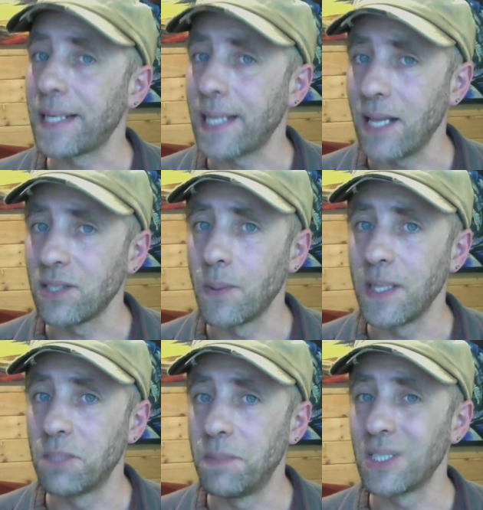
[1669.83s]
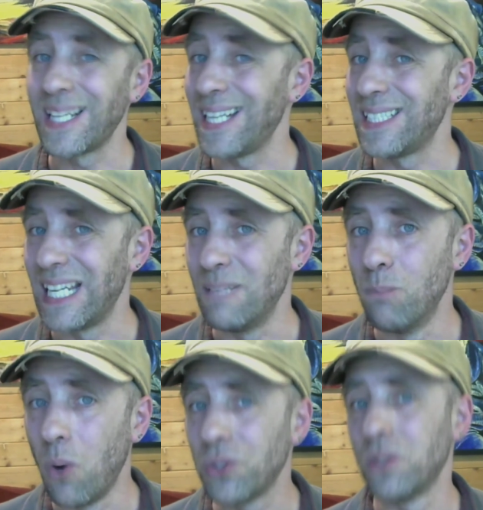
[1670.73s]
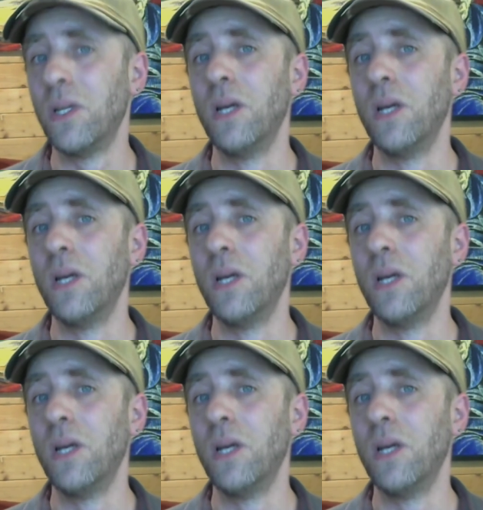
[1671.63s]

Picasso exhibition at Tate Modern